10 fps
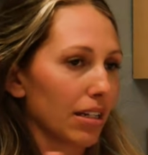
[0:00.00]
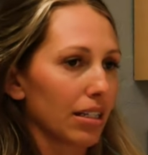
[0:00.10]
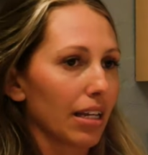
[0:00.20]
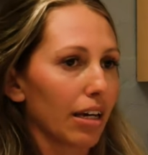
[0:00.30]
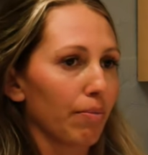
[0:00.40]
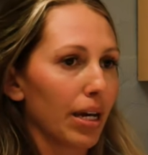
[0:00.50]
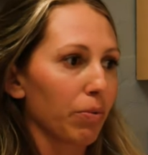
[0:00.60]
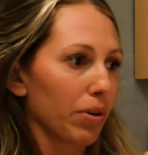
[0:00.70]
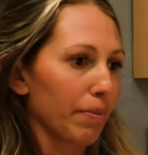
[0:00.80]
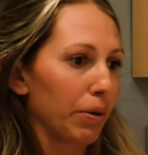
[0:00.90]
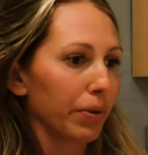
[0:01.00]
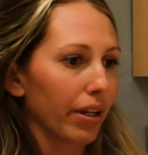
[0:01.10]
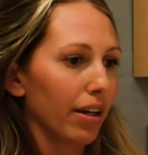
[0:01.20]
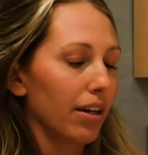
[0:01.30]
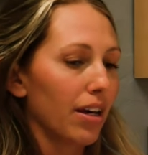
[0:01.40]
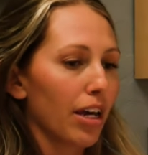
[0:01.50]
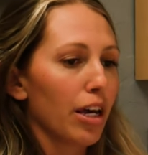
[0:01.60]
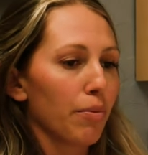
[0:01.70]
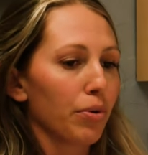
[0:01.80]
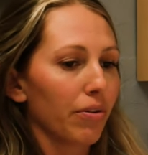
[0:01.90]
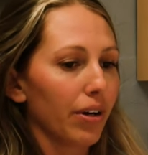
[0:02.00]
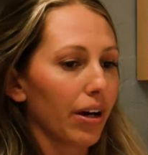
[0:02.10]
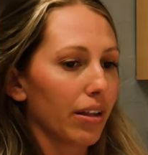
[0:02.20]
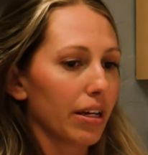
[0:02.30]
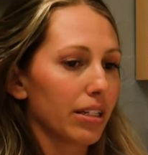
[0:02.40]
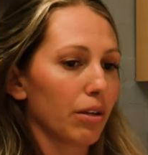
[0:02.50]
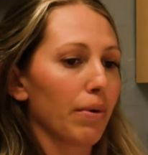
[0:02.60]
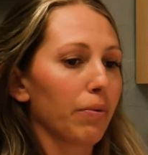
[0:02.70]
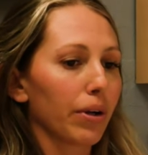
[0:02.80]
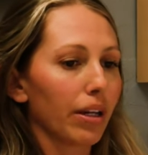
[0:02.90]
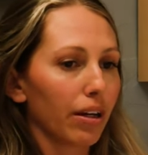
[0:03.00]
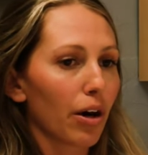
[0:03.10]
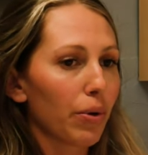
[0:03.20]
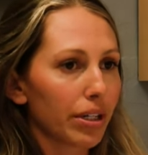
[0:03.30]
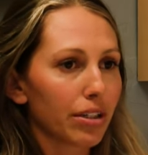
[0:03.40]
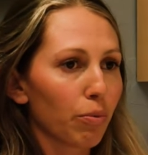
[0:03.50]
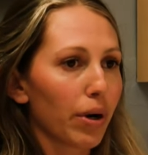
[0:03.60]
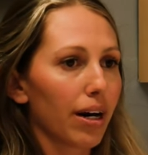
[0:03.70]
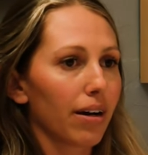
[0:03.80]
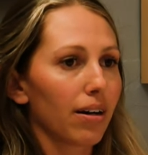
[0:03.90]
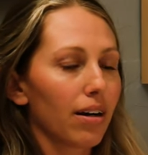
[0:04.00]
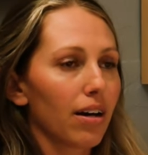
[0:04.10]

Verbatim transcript: and it's like, man, well, am I really improving on this? Am I really going somewhere?